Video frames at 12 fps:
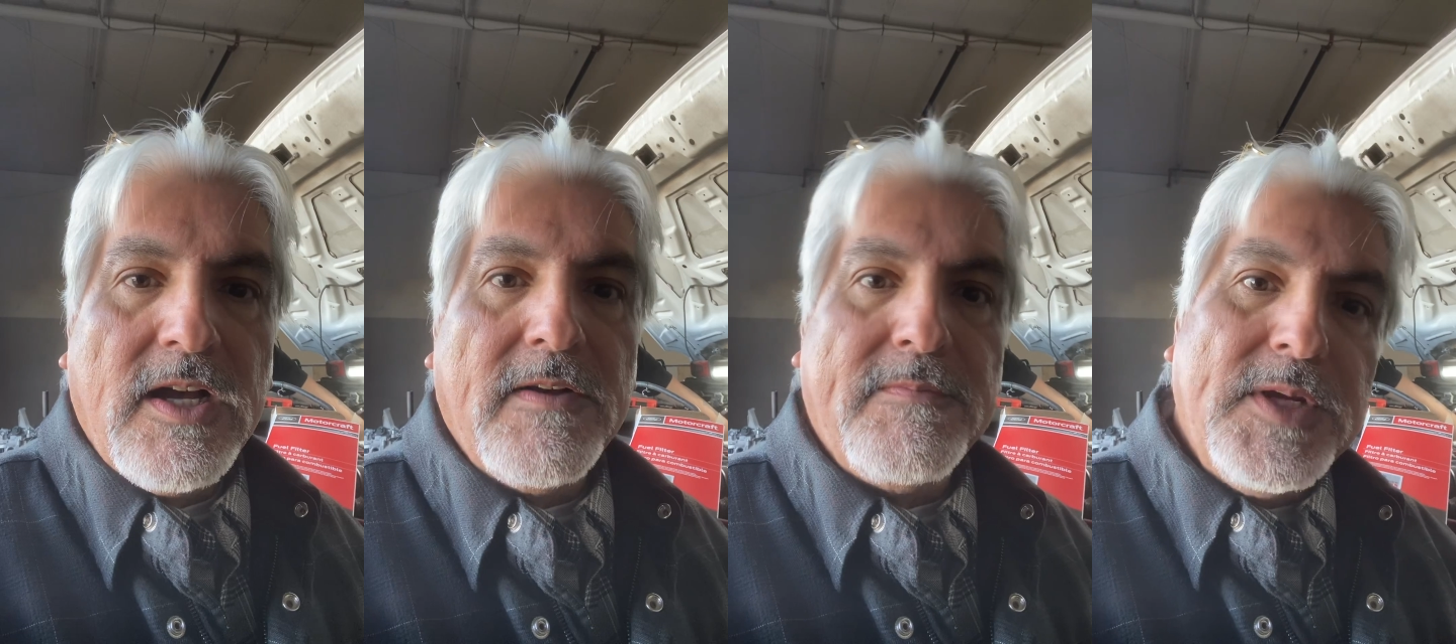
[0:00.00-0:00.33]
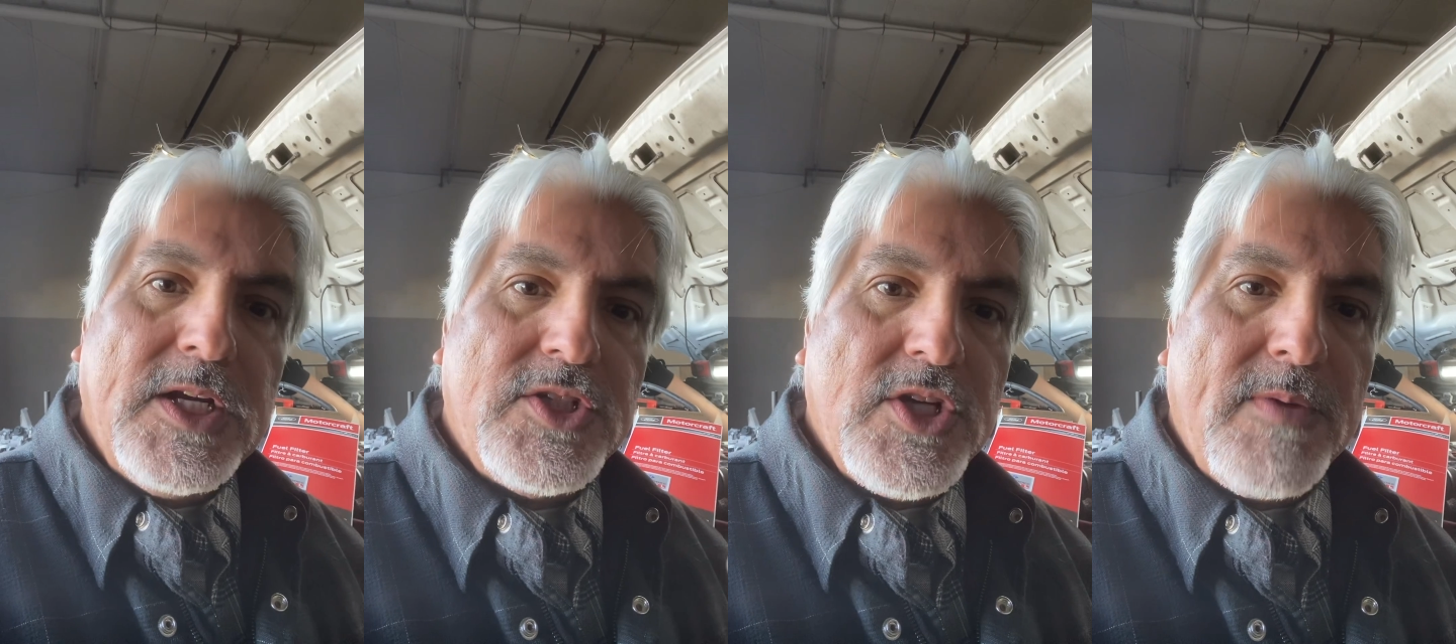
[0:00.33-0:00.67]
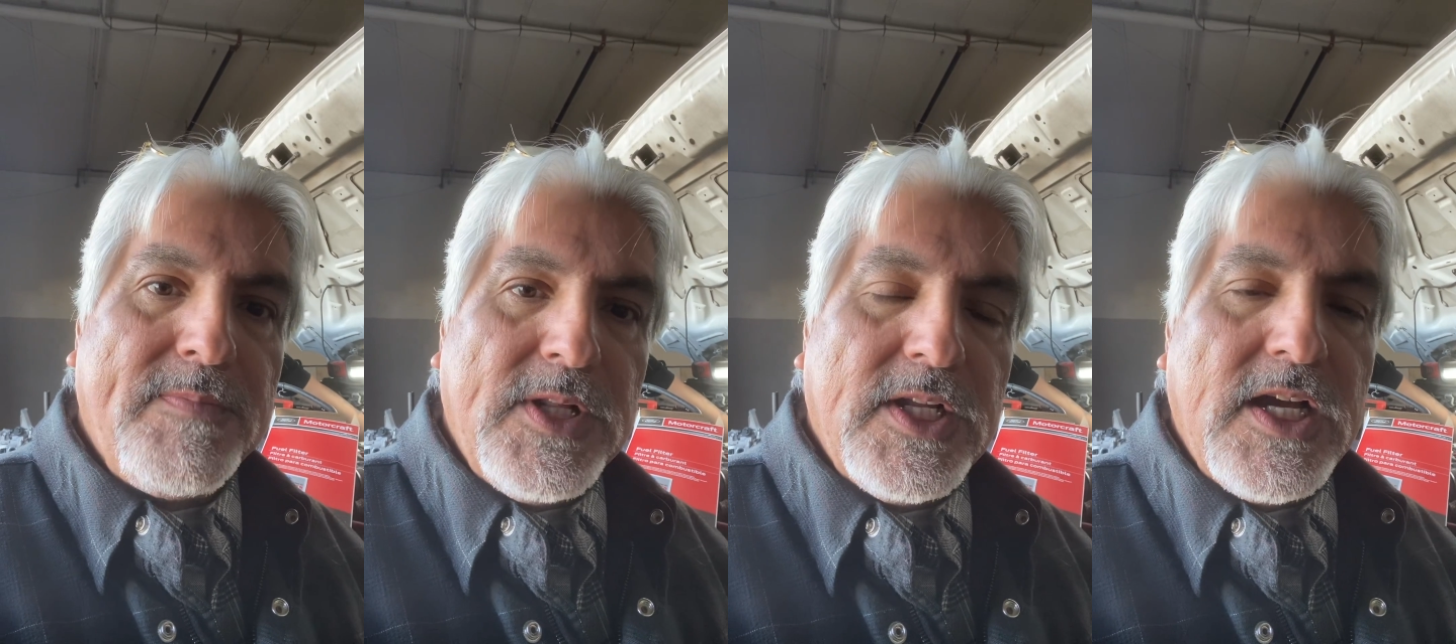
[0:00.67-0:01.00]
of being
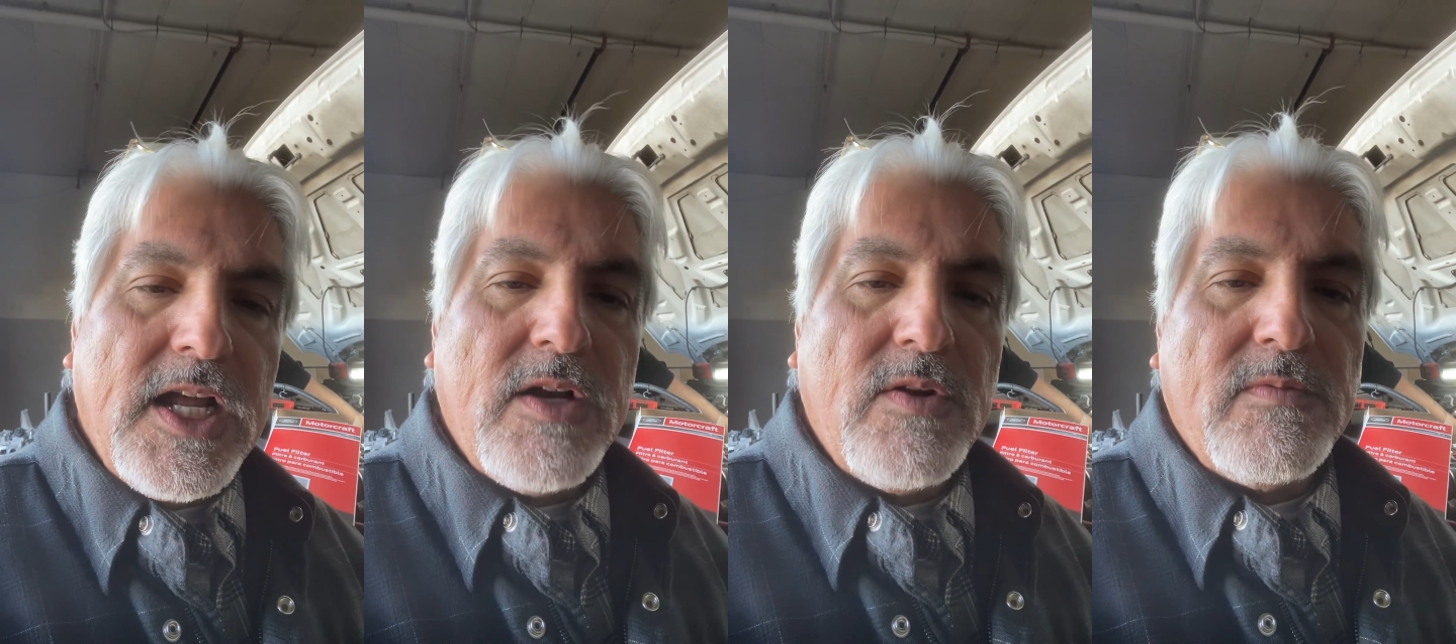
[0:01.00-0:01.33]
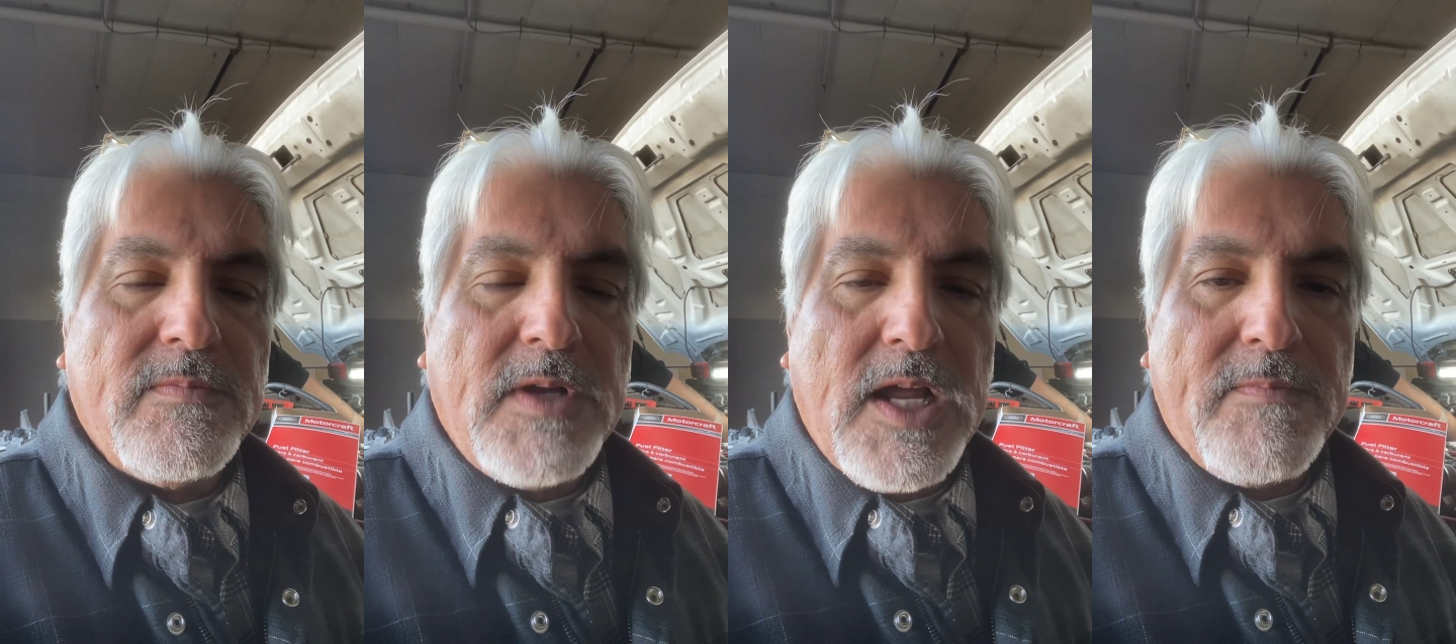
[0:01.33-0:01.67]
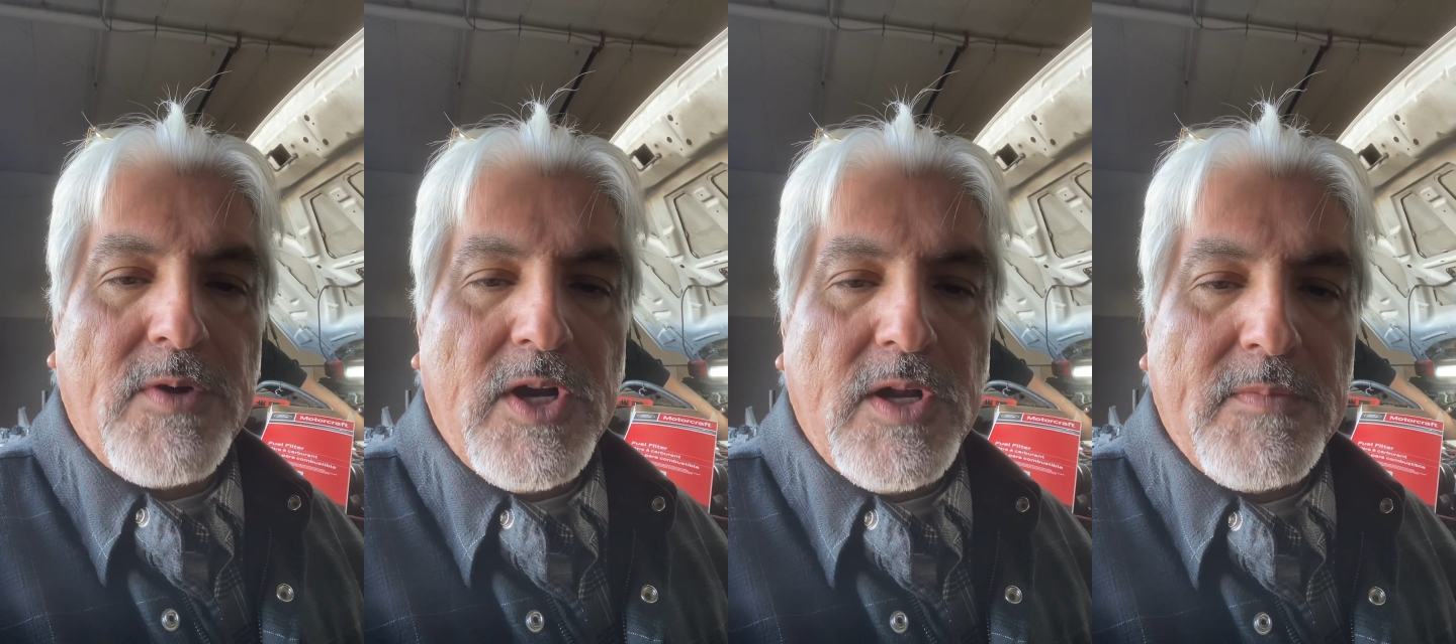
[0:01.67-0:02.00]
jumping the gun and, and
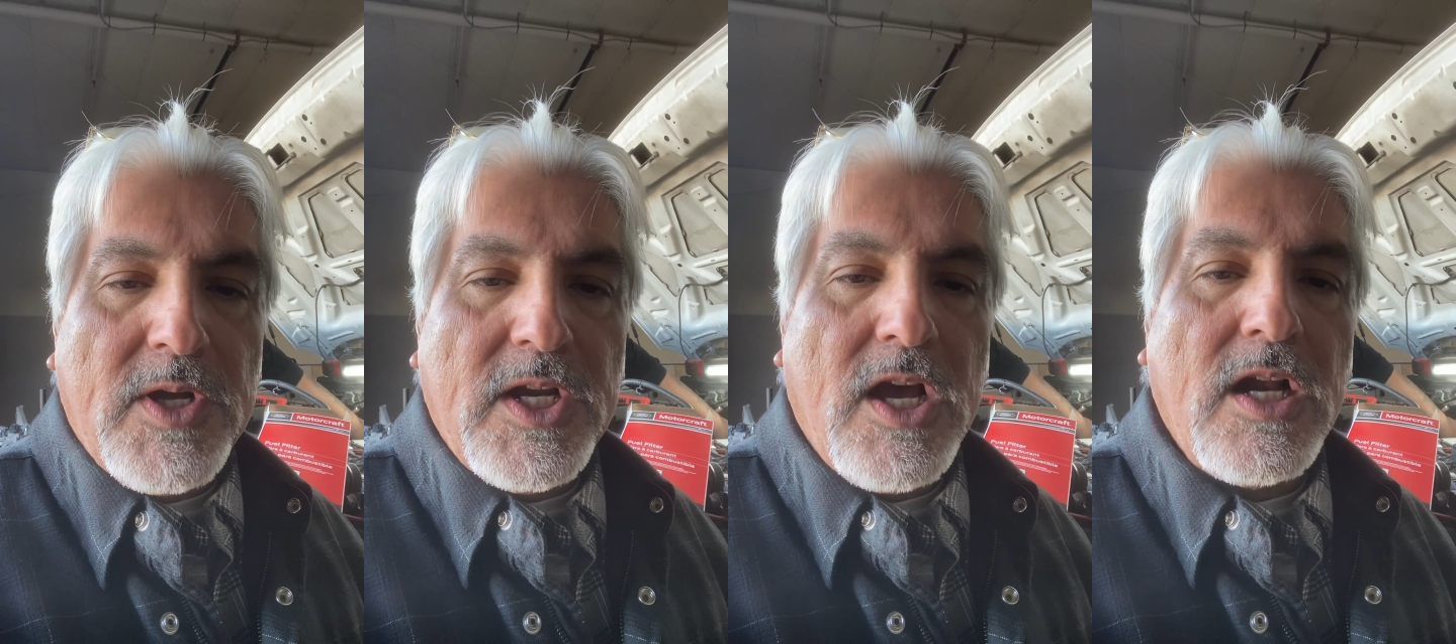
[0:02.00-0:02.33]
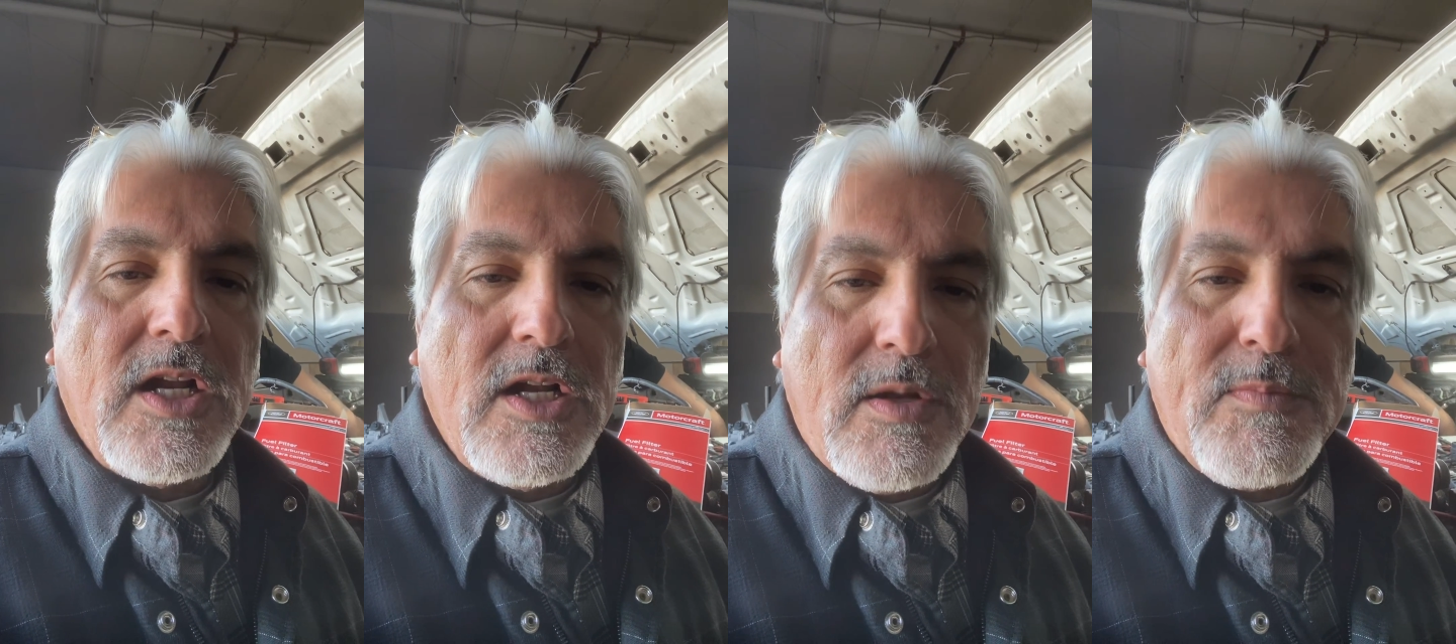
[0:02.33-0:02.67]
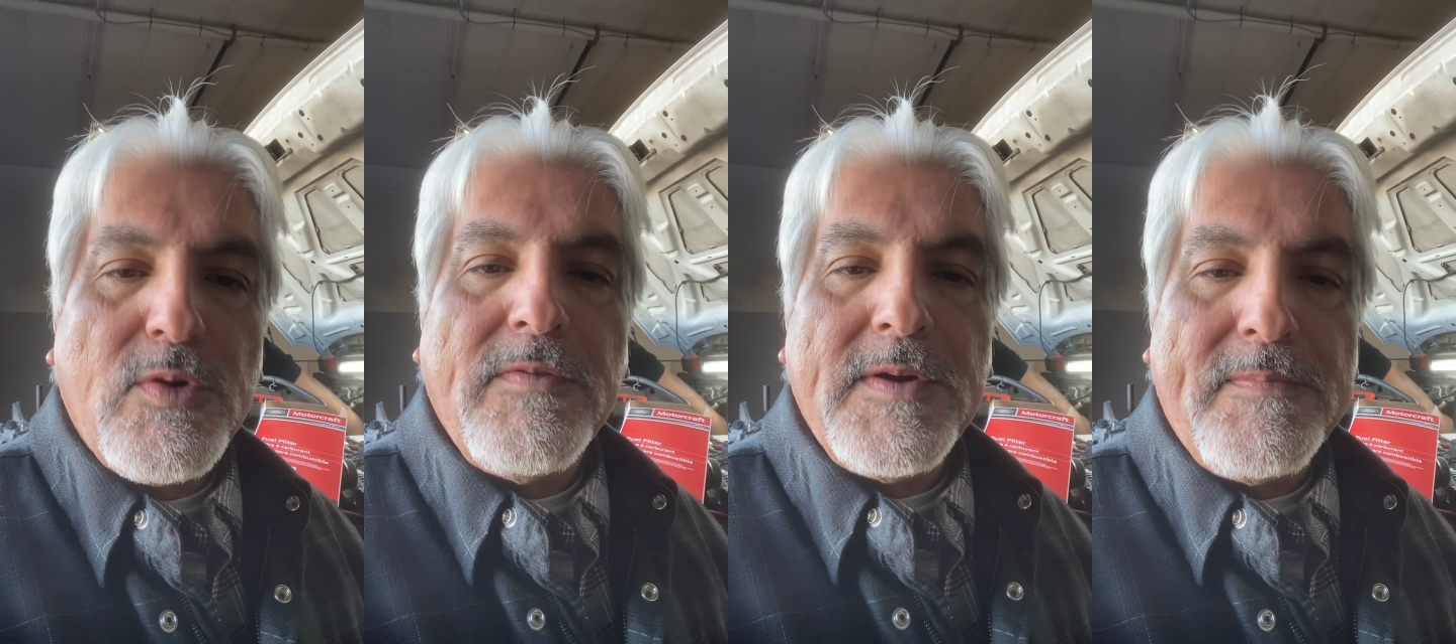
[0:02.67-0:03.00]
burning money on an
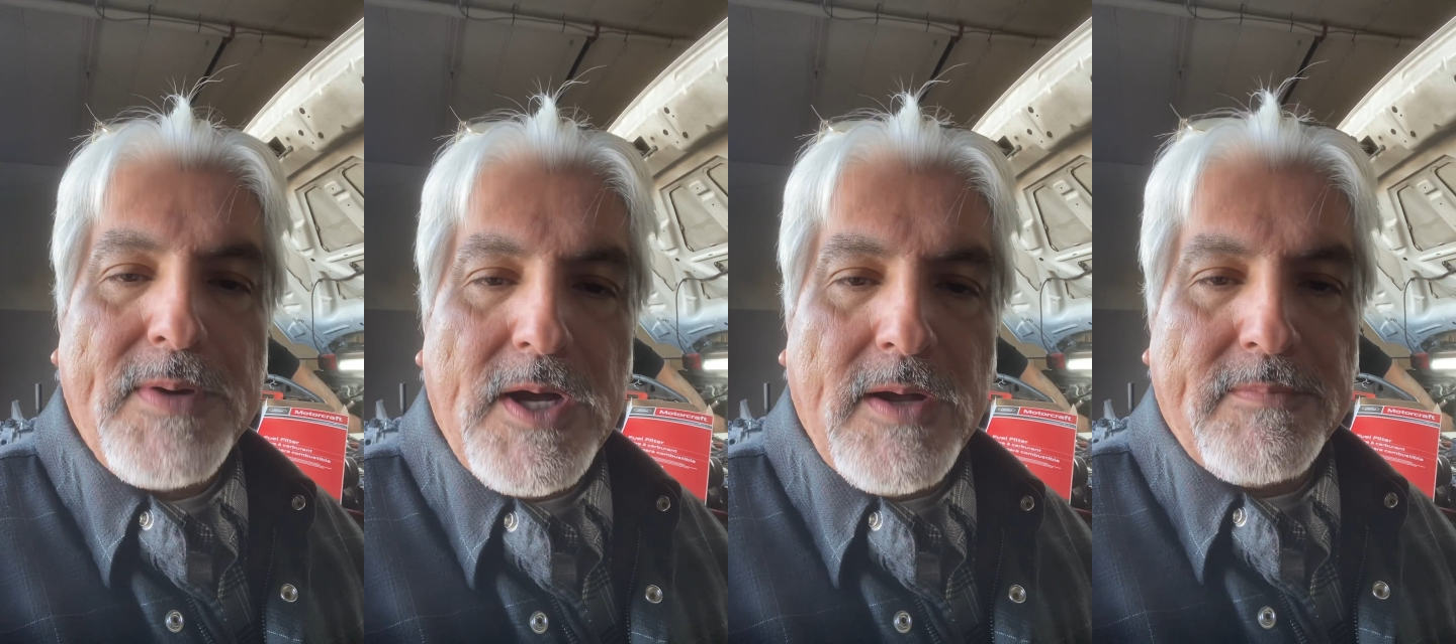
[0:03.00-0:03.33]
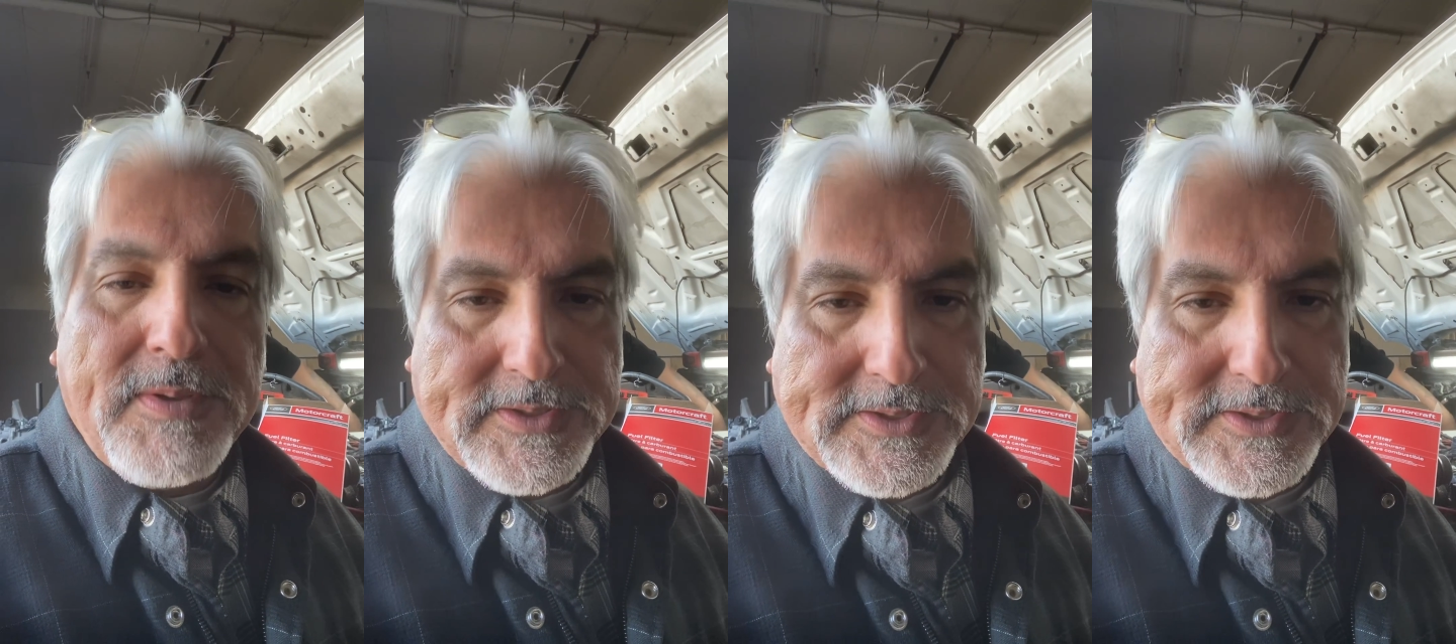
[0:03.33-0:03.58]
unproven pump.